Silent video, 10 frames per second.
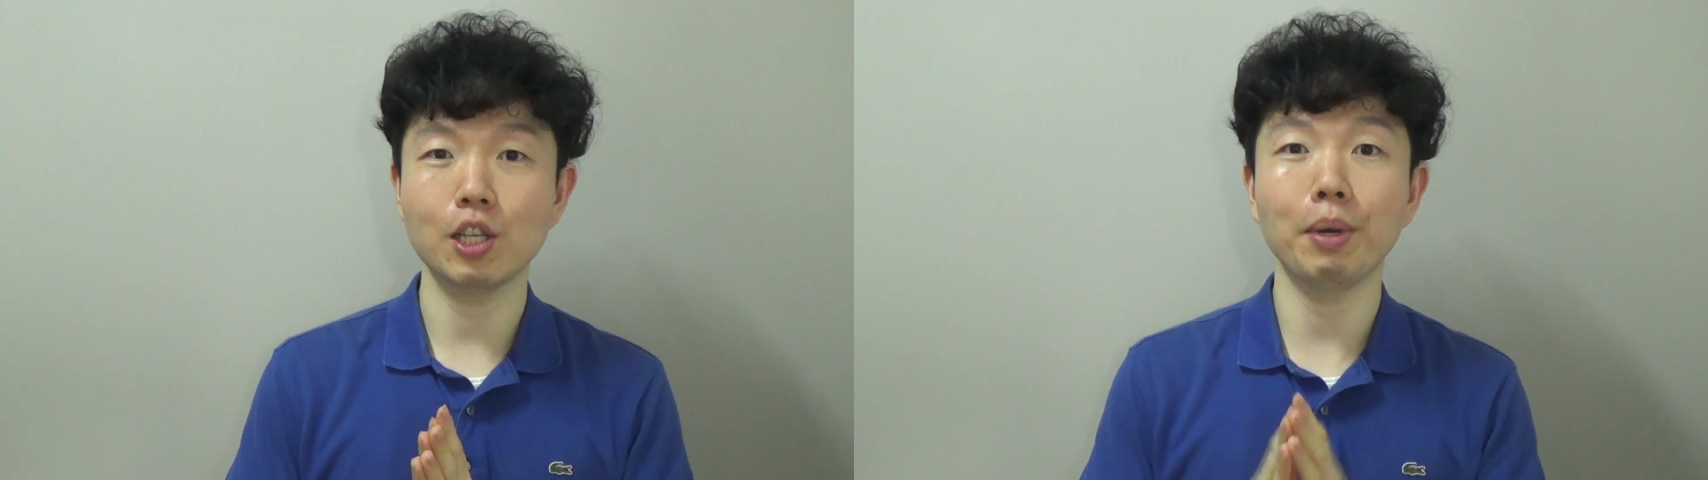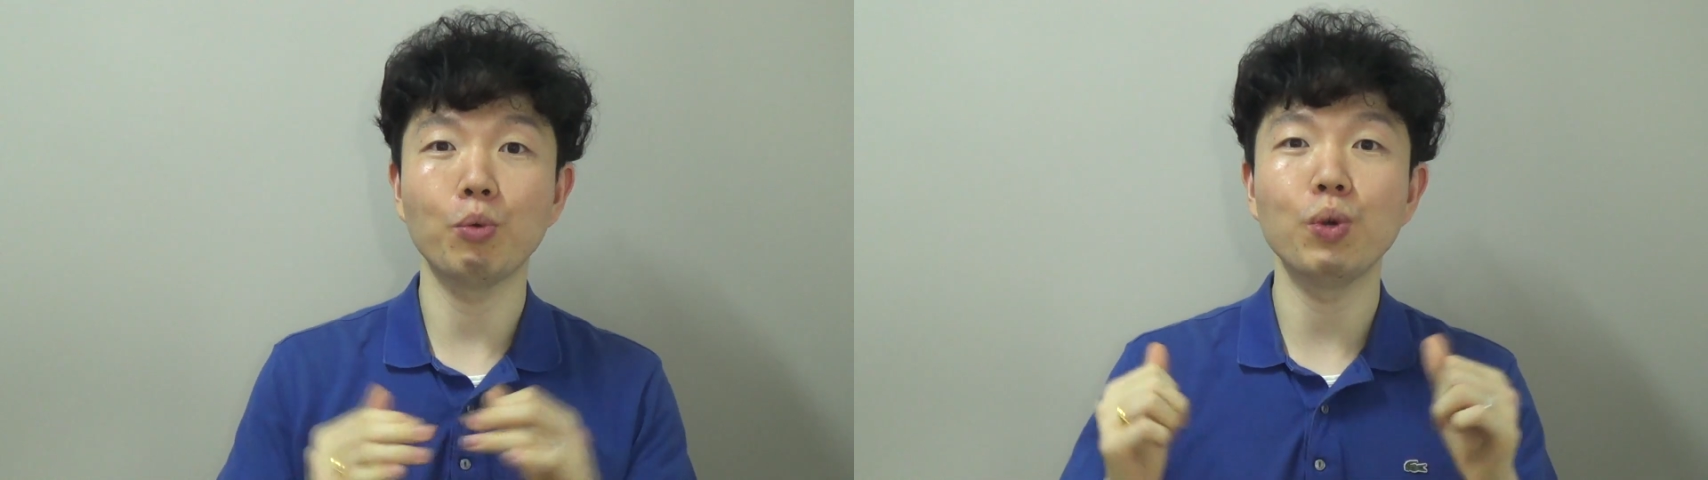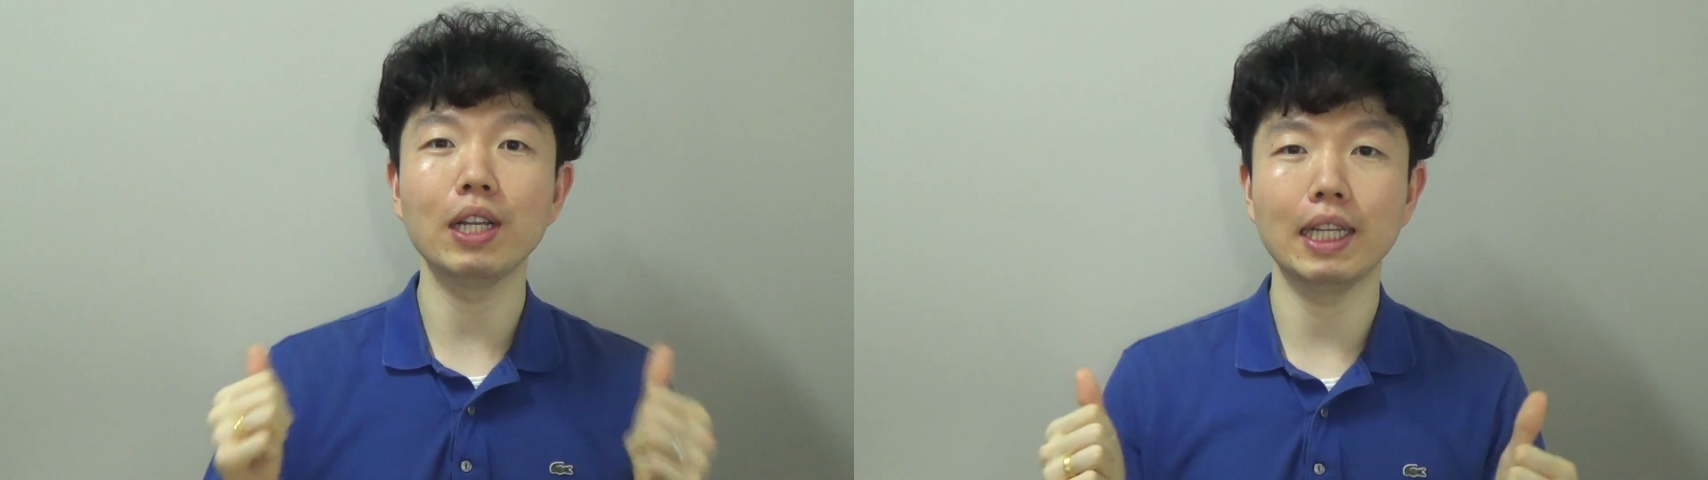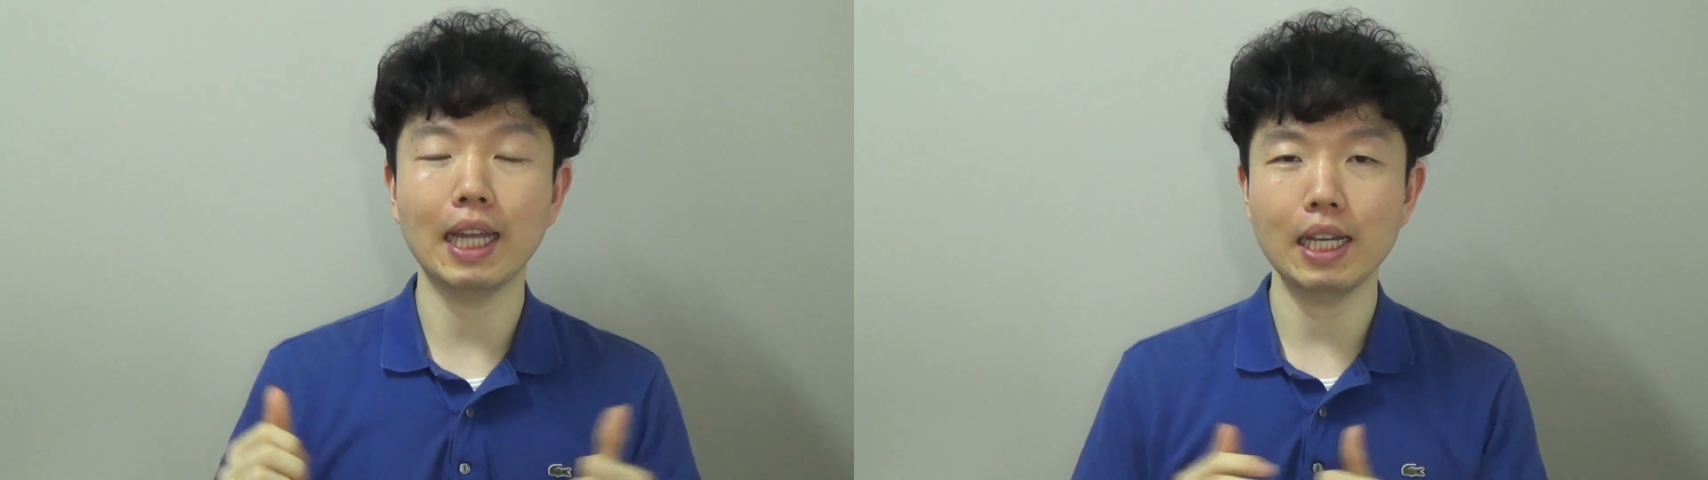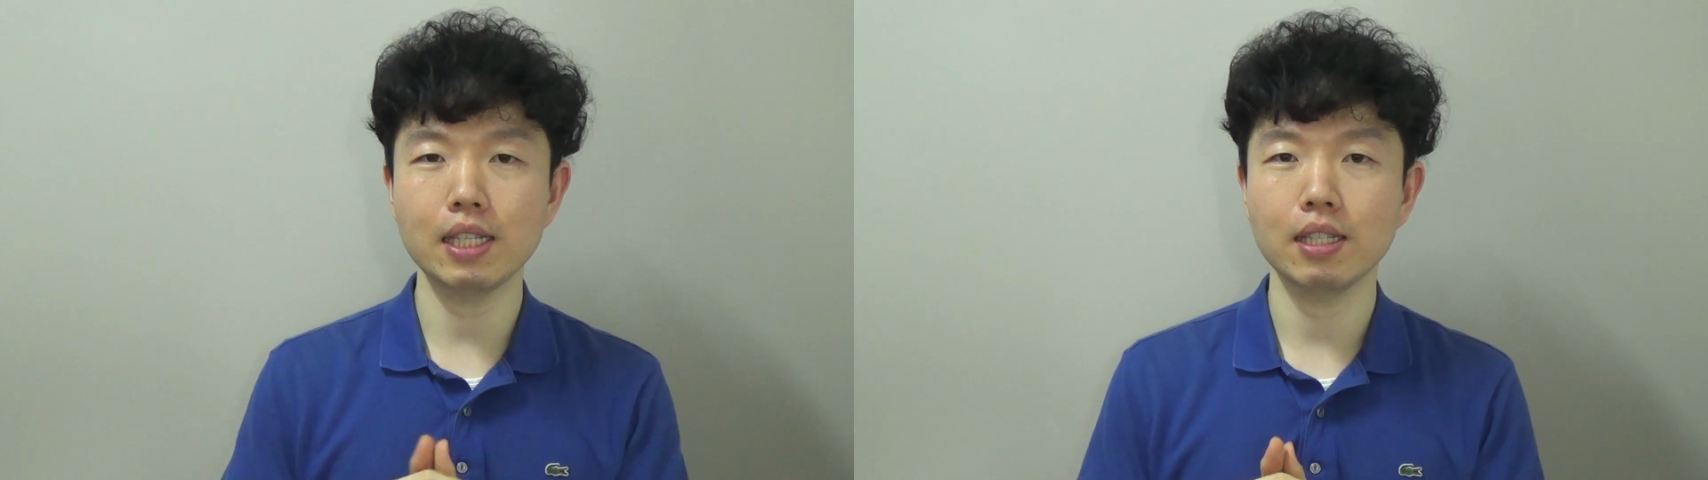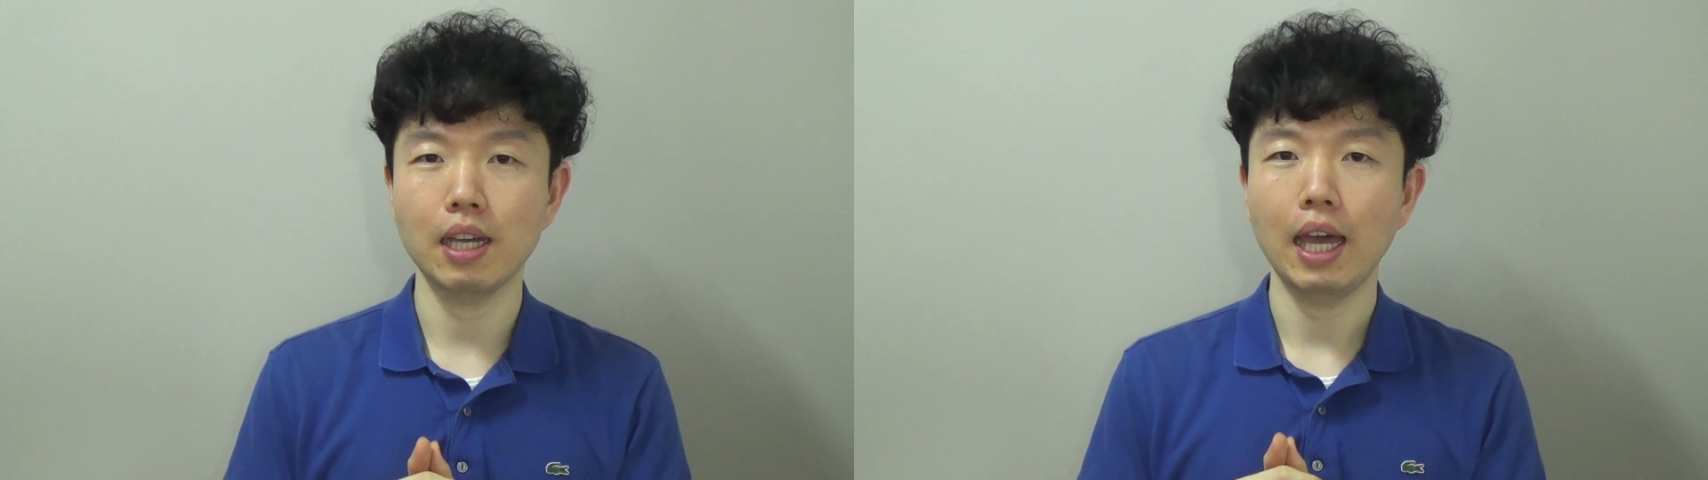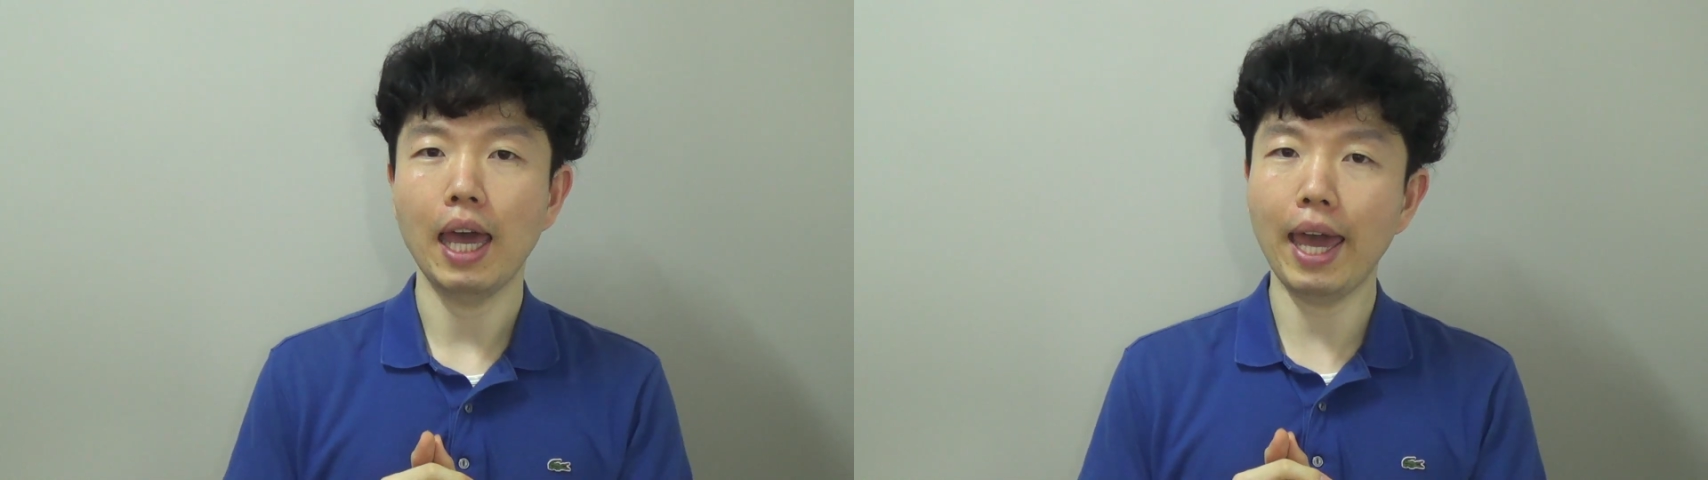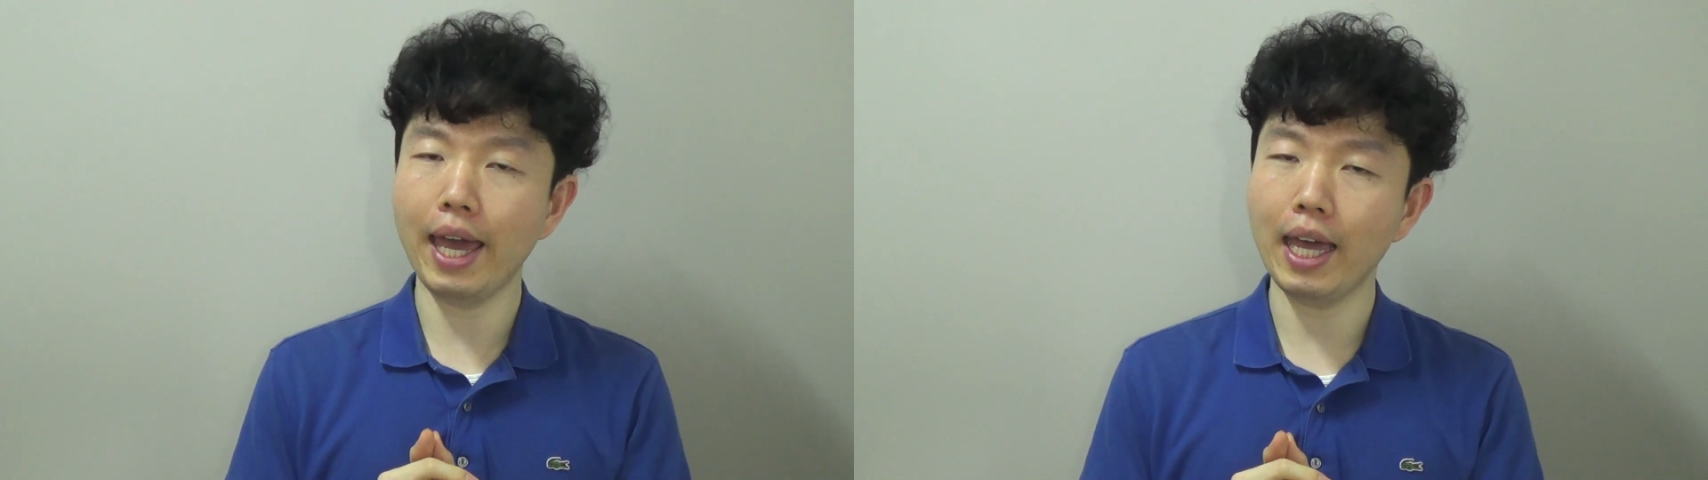some are really nice,
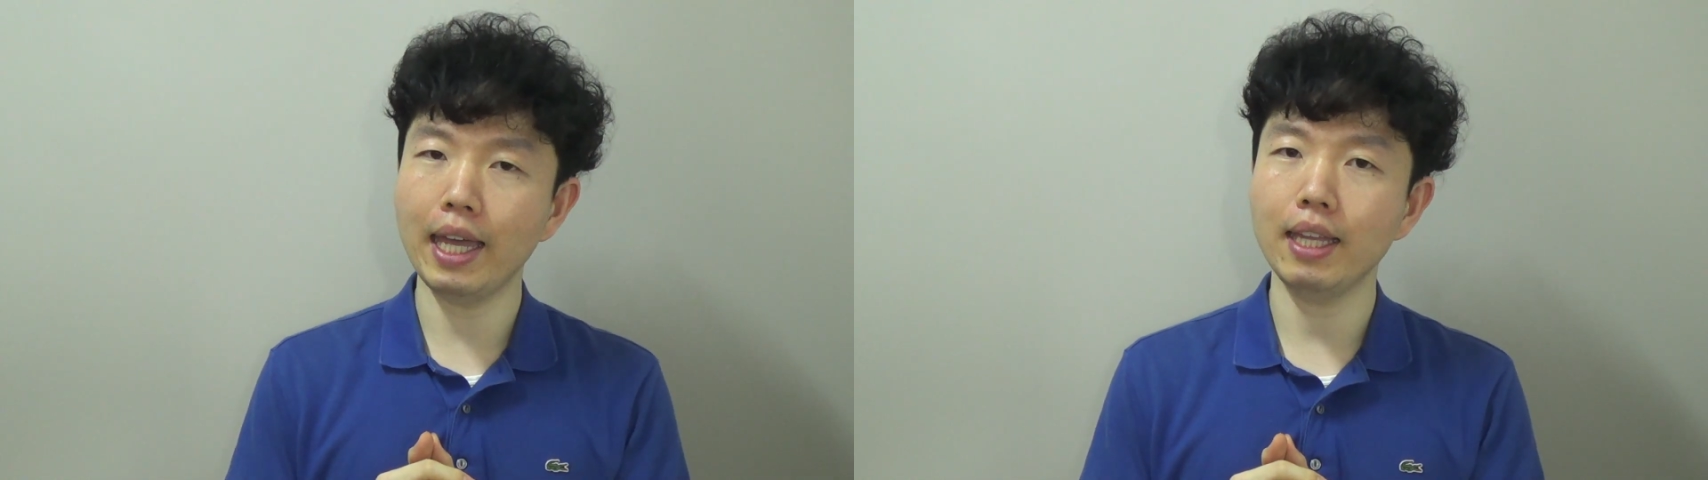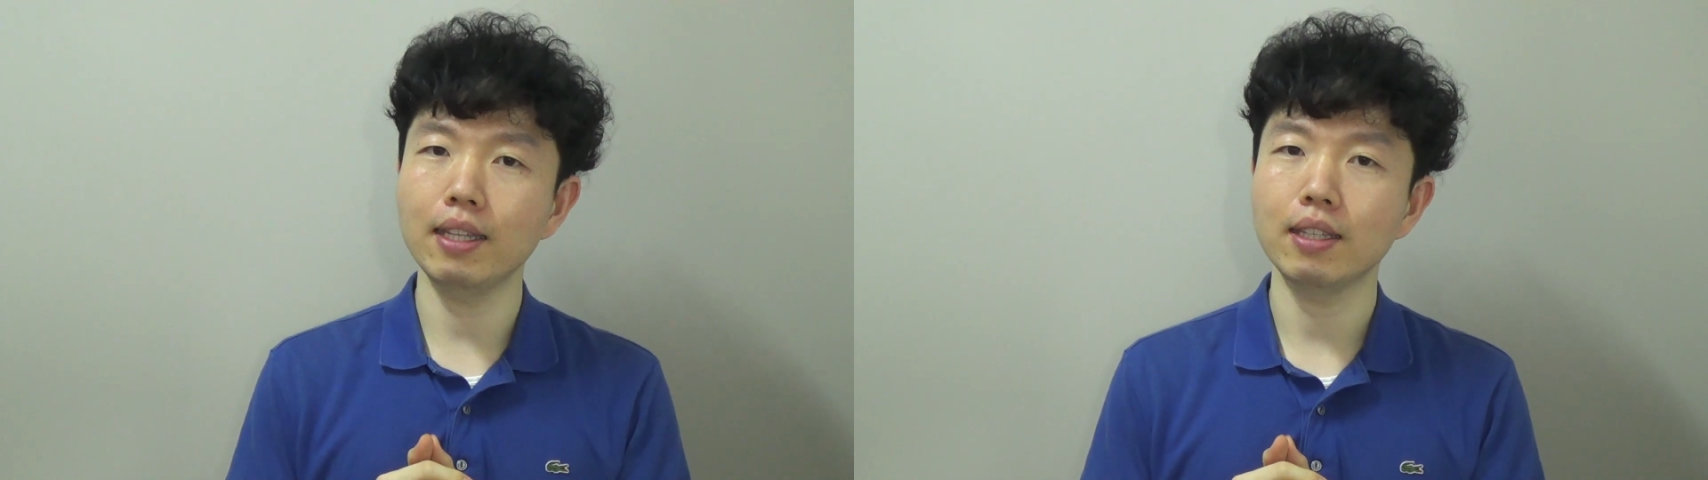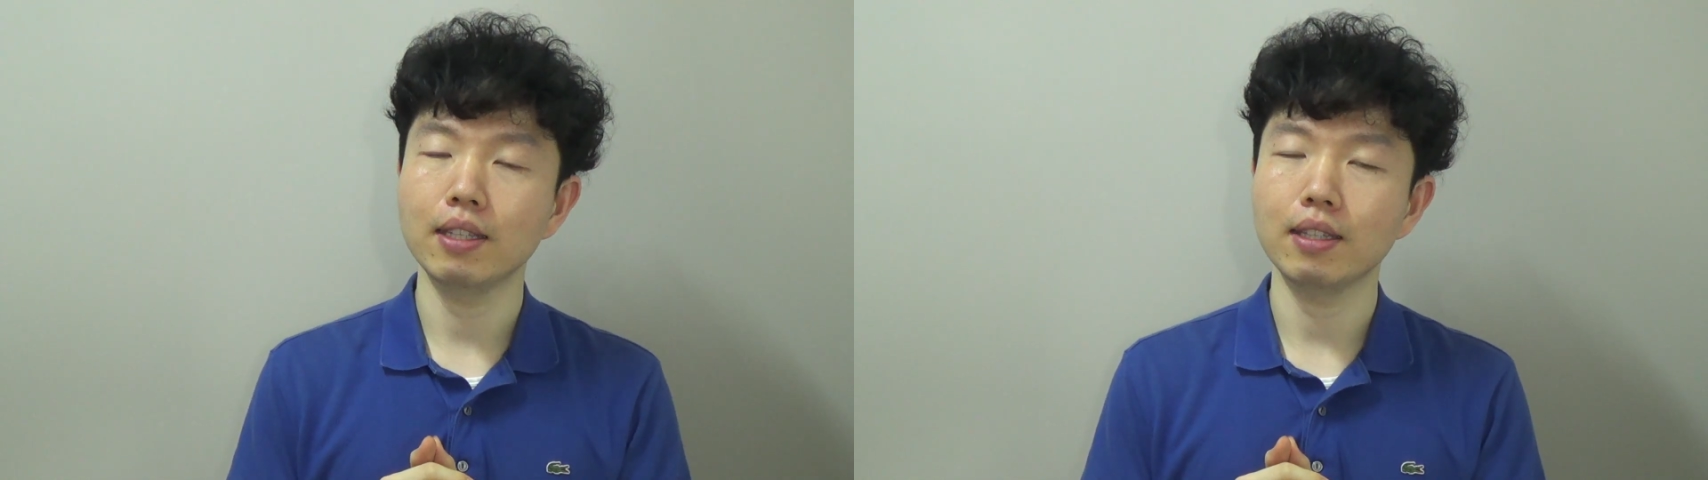and